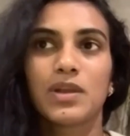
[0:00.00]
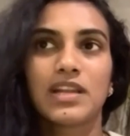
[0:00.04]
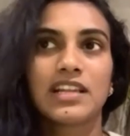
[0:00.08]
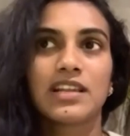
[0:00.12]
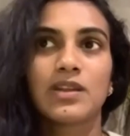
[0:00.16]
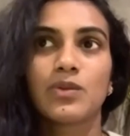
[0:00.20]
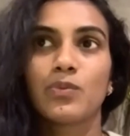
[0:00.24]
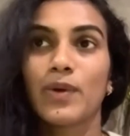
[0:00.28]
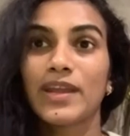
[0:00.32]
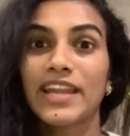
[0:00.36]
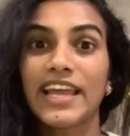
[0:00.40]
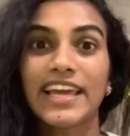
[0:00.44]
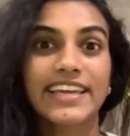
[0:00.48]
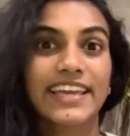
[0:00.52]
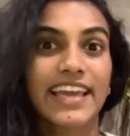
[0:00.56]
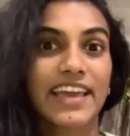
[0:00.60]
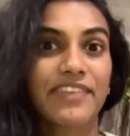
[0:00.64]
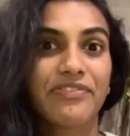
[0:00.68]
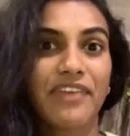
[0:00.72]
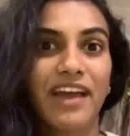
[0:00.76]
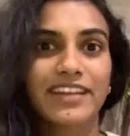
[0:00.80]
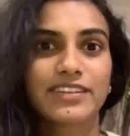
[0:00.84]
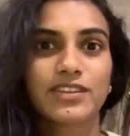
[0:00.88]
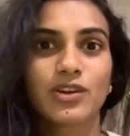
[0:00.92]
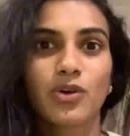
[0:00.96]
Well, when I
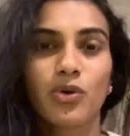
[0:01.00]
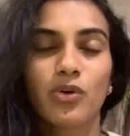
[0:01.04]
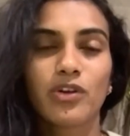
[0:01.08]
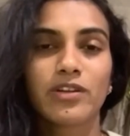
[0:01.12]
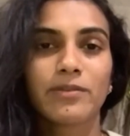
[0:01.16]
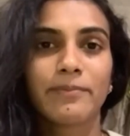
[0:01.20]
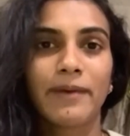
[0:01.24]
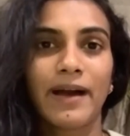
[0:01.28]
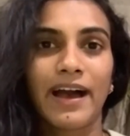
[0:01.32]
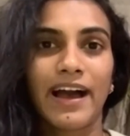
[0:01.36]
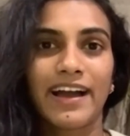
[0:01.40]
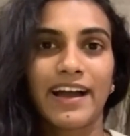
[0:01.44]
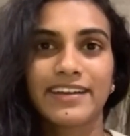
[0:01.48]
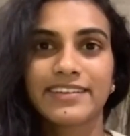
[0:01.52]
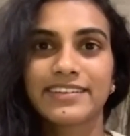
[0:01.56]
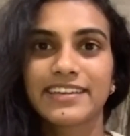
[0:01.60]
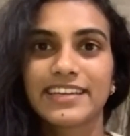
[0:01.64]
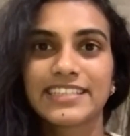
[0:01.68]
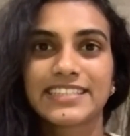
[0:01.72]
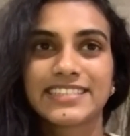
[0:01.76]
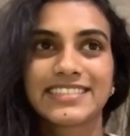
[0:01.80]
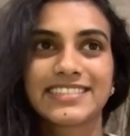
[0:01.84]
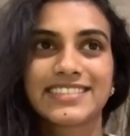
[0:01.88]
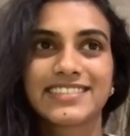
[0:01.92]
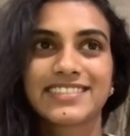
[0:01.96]
get that gold back,
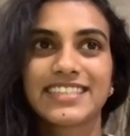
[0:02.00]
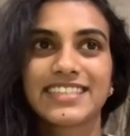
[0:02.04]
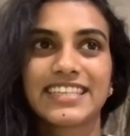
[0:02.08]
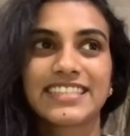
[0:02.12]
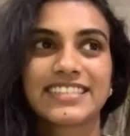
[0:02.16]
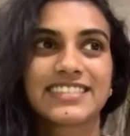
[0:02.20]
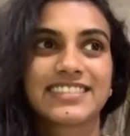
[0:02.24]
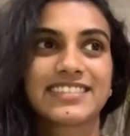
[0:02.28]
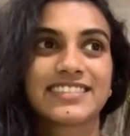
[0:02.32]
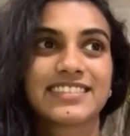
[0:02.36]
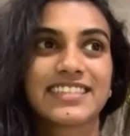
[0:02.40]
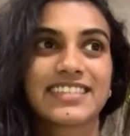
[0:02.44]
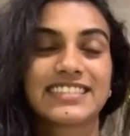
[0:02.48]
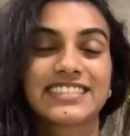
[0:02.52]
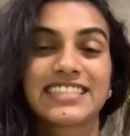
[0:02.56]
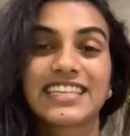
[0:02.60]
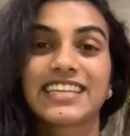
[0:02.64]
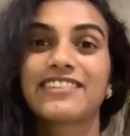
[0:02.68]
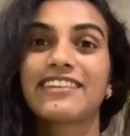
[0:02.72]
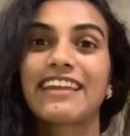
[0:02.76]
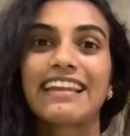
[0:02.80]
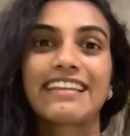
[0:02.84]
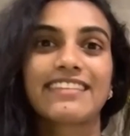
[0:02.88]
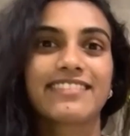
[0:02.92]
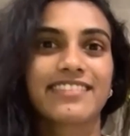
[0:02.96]
it's
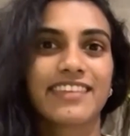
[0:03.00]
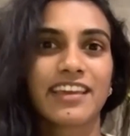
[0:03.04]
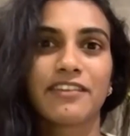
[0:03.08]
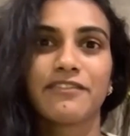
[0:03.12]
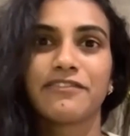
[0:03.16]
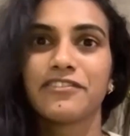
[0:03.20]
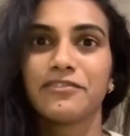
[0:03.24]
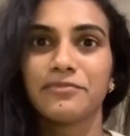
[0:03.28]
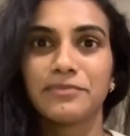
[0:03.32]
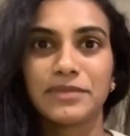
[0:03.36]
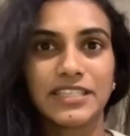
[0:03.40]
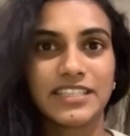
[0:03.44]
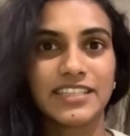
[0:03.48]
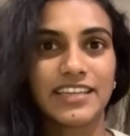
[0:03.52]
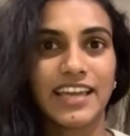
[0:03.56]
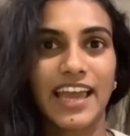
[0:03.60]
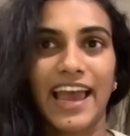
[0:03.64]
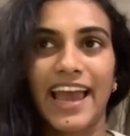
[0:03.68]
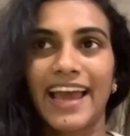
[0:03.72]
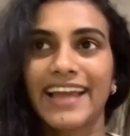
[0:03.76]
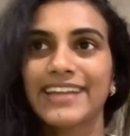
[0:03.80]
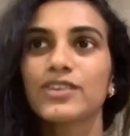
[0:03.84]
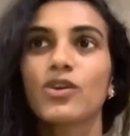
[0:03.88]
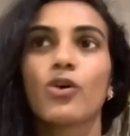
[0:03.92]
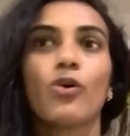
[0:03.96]
a great thing for me
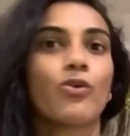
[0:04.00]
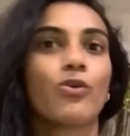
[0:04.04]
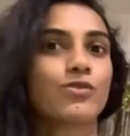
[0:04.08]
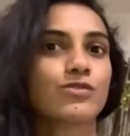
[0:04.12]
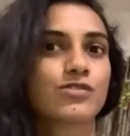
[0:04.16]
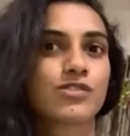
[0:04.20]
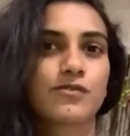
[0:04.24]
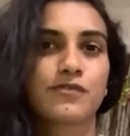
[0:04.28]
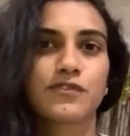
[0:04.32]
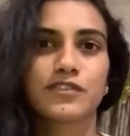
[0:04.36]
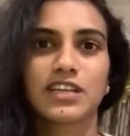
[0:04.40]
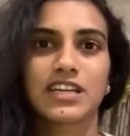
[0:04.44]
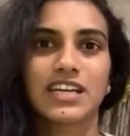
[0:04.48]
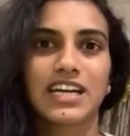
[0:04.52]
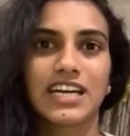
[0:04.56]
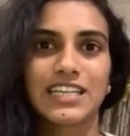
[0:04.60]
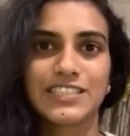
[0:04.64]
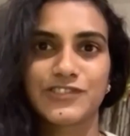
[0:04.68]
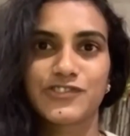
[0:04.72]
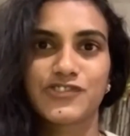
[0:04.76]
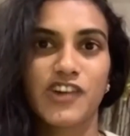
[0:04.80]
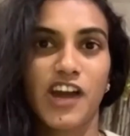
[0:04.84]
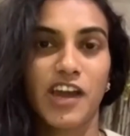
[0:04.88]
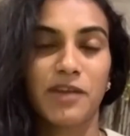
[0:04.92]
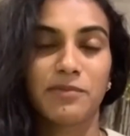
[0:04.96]
and also for the
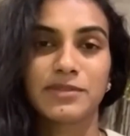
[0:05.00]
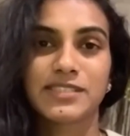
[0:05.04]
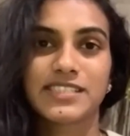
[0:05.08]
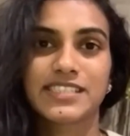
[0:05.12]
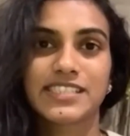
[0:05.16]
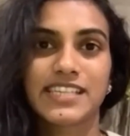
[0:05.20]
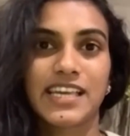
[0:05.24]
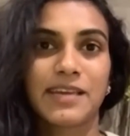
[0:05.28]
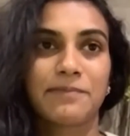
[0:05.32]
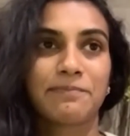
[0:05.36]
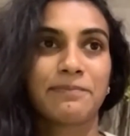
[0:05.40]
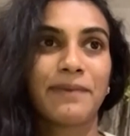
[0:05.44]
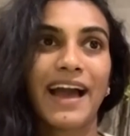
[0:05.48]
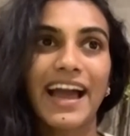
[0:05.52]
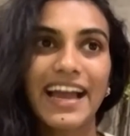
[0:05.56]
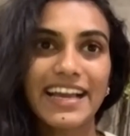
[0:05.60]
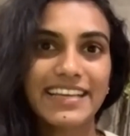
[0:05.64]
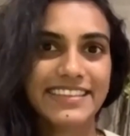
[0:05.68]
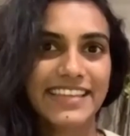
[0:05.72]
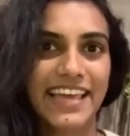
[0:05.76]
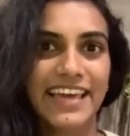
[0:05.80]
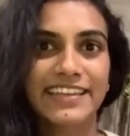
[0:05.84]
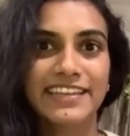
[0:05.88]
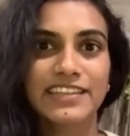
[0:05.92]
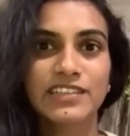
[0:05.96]
country, I must say.
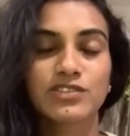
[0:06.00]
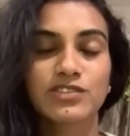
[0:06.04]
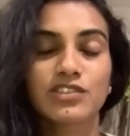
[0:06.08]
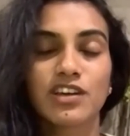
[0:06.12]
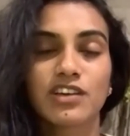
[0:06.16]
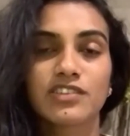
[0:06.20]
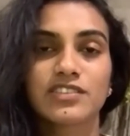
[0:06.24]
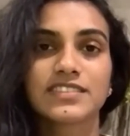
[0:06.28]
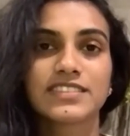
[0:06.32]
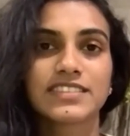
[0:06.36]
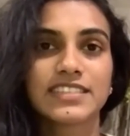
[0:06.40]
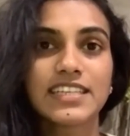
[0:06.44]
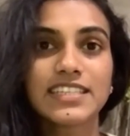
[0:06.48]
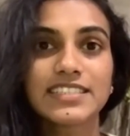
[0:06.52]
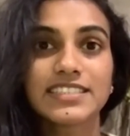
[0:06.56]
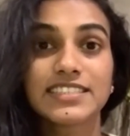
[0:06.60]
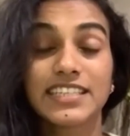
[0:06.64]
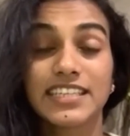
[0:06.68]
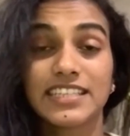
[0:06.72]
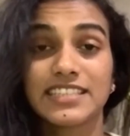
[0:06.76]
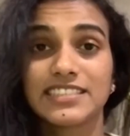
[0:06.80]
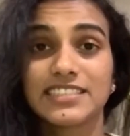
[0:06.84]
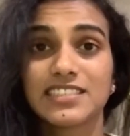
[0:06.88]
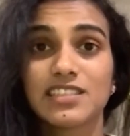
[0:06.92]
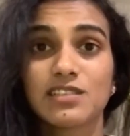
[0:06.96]
Back then in
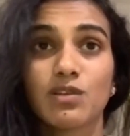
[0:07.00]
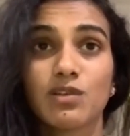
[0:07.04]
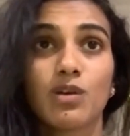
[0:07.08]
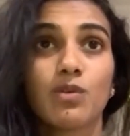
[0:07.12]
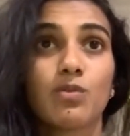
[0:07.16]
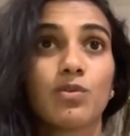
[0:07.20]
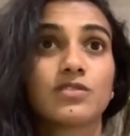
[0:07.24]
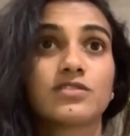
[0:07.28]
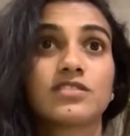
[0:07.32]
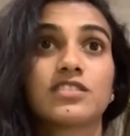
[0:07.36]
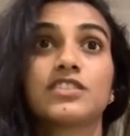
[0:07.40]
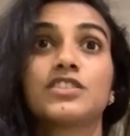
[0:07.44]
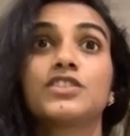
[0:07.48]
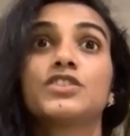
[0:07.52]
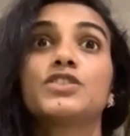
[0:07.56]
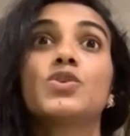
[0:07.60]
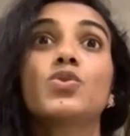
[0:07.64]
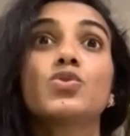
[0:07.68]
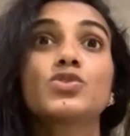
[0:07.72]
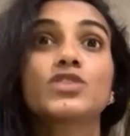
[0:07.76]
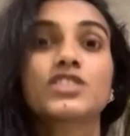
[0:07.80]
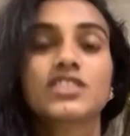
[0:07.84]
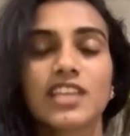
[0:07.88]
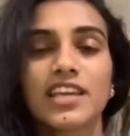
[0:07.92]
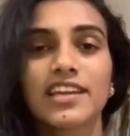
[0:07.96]
2016, silver was a
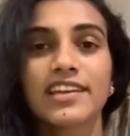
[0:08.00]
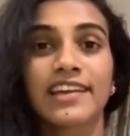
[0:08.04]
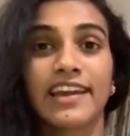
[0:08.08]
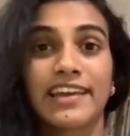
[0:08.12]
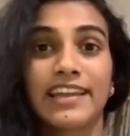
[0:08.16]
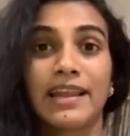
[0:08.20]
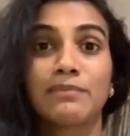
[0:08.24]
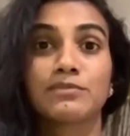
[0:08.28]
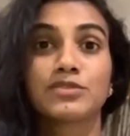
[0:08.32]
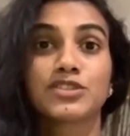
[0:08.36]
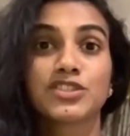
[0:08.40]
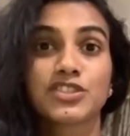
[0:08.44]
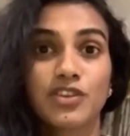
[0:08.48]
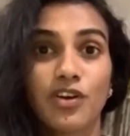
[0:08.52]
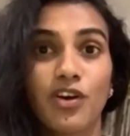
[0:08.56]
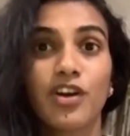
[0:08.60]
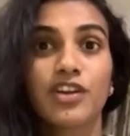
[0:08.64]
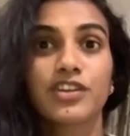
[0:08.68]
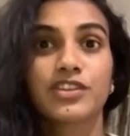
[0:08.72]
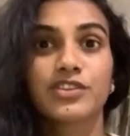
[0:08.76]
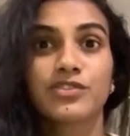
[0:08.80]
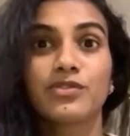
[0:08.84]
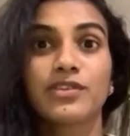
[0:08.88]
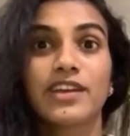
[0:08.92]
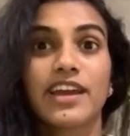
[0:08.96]
huge thing, and I'm
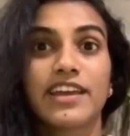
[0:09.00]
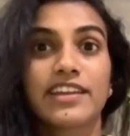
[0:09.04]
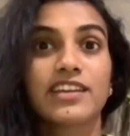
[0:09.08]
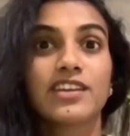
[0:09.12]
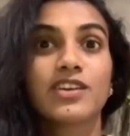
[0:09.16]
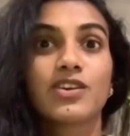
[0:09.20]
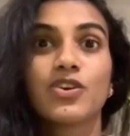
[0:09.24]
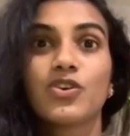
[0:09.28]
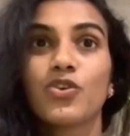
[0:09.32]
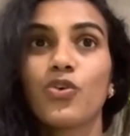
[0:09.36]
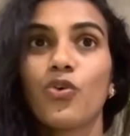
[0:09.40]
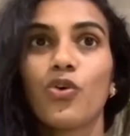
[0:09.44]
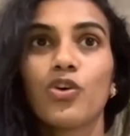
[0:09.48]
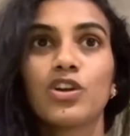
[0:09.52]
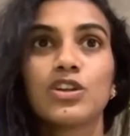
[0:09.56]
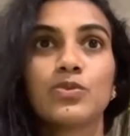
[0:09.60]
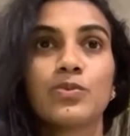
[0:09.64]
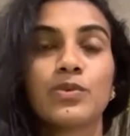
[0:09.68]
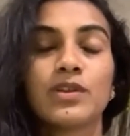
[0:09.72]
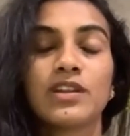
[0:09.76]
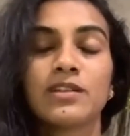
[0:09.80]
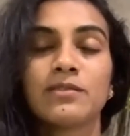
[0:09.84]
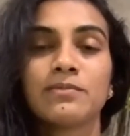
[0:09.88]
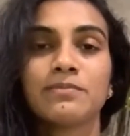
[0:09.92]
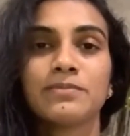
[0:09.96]
sure getting gold
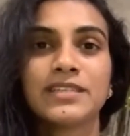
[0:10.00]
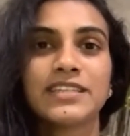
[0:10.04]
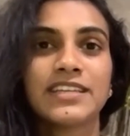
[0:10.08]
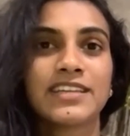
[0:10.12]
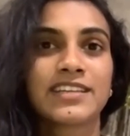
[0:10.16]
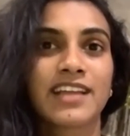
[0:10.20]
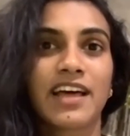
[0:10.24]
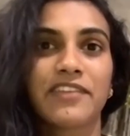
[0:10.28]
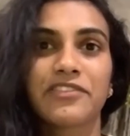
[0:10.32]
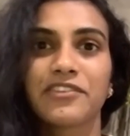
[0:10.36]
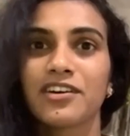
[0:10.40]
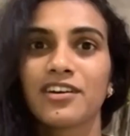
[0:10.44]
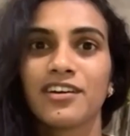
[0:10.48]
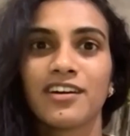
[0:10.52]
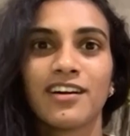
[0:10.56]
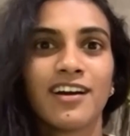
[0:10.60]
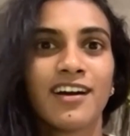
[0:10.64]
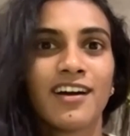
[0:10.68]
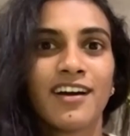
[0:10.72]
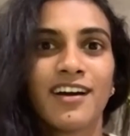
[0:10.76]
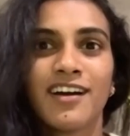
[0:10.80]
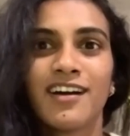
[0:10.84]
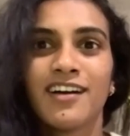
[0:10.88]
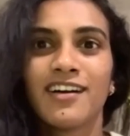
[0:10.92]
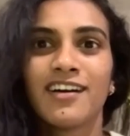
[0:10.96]
will be another
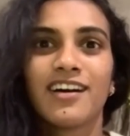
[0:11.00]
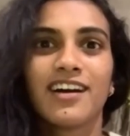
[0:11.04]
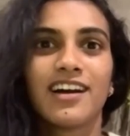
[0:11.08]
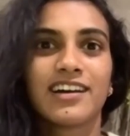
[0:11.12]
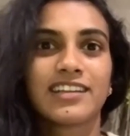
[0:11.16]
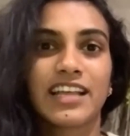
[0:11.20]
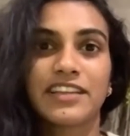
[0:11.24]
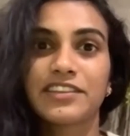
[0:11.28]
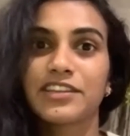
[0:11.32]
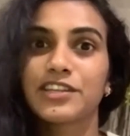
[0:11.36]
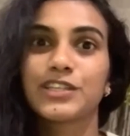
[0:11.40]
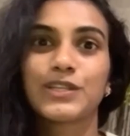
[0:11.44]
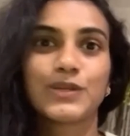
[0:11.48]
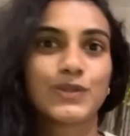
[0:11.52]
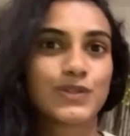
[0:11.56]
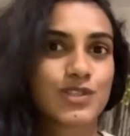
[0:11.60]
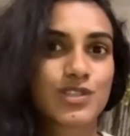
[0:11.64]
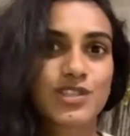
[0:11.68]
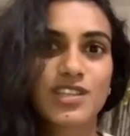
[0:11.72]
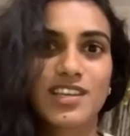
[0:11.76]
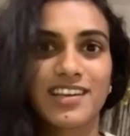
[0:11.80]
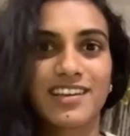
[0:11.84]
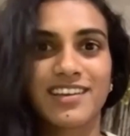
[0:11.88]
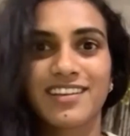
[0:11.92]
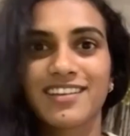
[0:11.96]

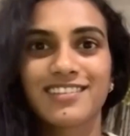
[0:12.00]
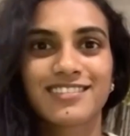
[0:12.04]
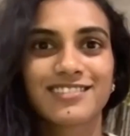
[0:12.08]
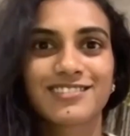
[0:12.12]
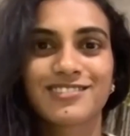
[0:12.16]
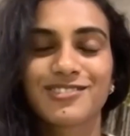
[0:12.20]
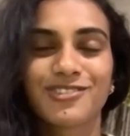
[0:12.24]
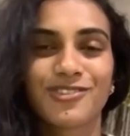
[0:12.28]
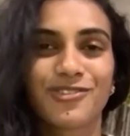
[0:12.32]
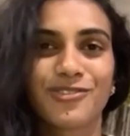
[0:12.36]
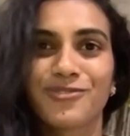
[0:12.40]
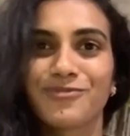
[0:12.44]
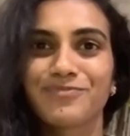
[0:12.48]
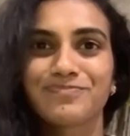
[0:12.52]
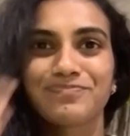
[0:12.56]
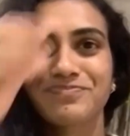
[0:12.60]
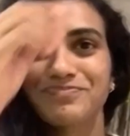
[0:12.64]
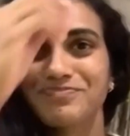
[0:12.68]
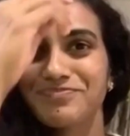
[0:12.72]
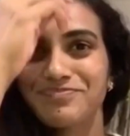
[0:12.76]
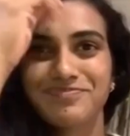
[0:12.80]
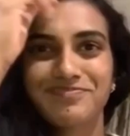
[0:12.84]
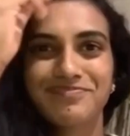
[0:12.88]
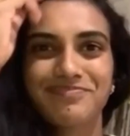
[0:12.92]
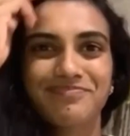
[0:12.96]
huge thing. So,
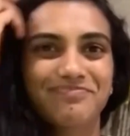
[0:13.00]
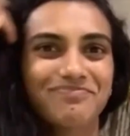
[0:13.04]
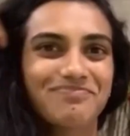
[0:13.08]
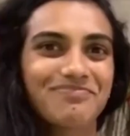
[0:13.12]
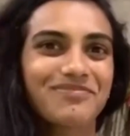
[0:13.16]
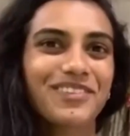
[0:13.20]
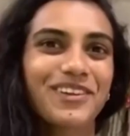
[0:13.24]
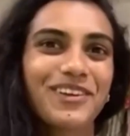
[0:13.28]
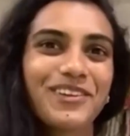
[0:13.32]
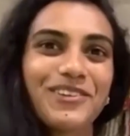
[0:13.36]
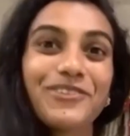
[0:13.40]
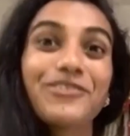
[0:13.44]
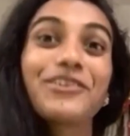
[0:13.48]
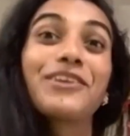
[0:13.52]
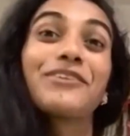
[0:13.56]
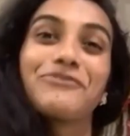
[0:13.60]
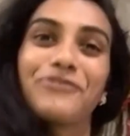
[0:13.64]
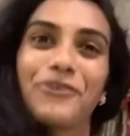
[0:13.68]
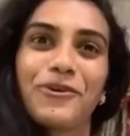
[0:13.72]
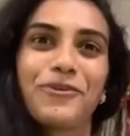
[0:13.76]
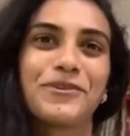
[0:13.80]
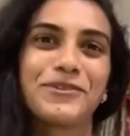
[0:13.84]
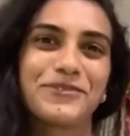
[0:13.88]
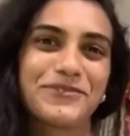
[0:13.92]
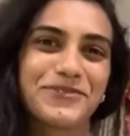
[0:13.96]

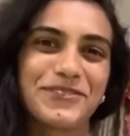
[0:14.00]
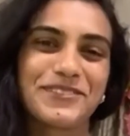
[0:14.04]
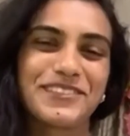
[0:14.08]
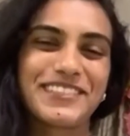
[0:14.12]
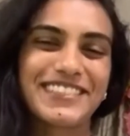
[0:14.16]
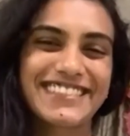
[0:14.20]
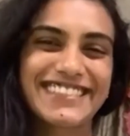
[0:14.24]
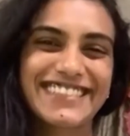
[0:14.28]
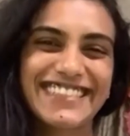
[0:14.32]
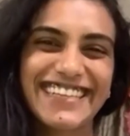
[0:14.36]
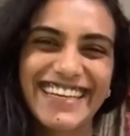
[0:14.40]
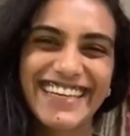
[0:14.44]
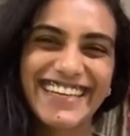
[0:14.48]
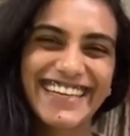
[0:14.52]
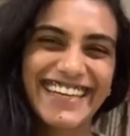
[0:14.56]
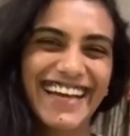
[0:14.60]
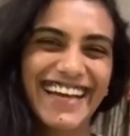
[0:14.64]
looking forward for it.